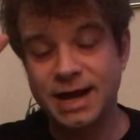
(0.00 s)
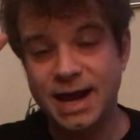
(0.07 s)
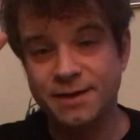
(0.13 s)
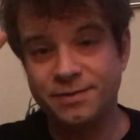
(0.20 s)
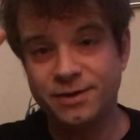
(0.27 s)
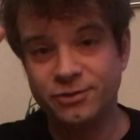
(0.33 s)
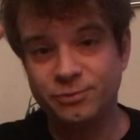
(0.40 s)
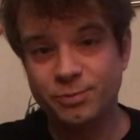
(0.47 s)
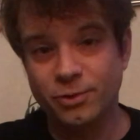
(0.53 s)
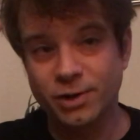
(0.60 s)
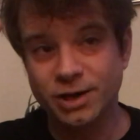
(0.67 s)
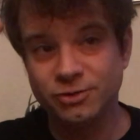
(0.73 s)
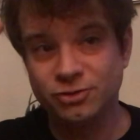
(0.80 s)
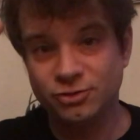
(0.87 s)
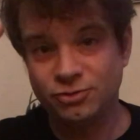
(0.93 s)
at this
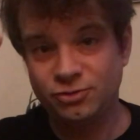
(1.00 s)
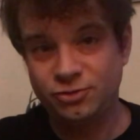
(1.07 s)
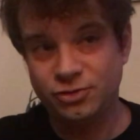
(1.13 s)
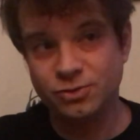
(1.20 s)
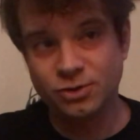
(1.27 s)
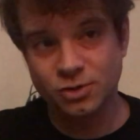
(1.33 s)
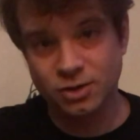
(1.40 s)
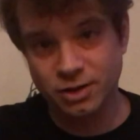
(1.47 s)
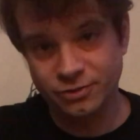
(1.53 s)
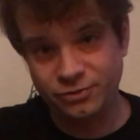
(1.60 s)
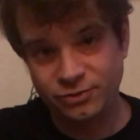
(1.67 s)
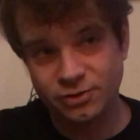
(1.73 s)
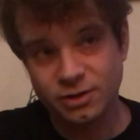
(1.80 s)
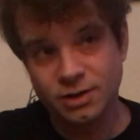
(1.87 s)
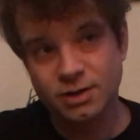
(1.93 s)
point, two
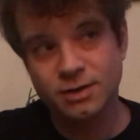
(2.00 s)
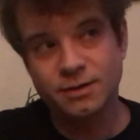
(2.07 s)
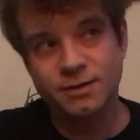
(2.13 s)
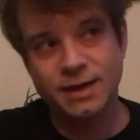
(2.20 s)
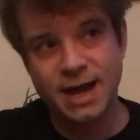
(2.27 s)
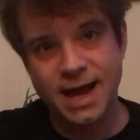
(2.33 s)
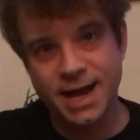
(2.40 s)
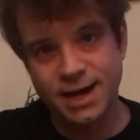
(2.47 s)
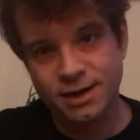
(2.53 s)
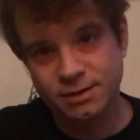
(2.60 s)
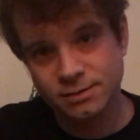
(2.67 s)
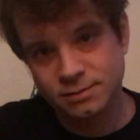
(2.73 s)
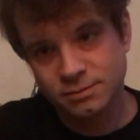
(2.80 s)
chords. The A